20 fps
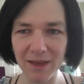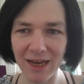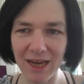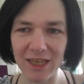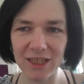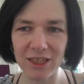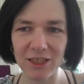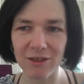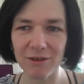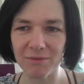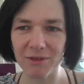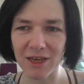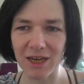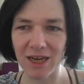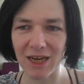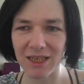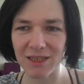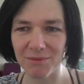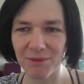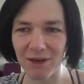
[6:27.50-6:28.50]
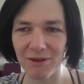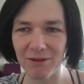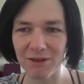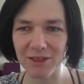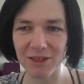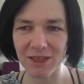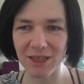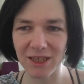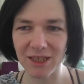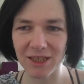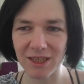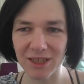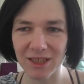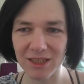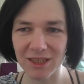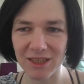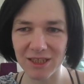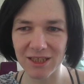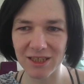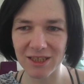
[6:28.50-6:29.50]
castle, because palace it
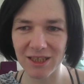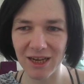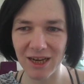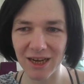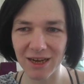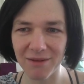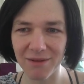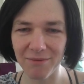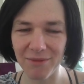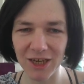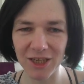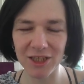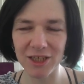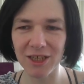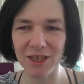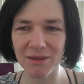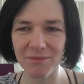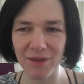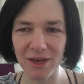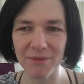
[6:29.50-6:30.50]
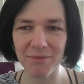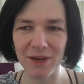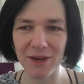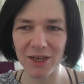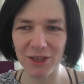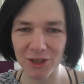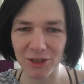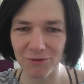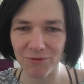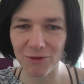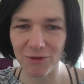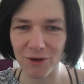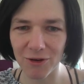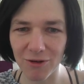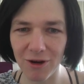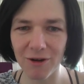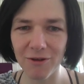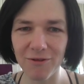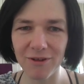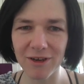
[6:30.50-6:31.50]
is like mansion, big mansion for
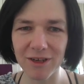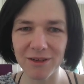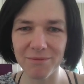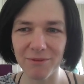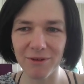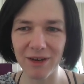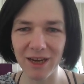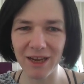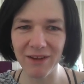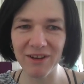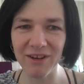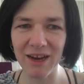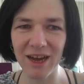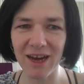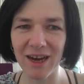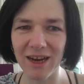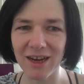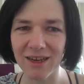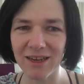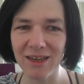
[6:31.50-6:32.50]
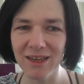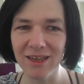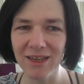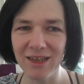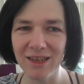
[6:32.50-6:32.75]
comfortable living, and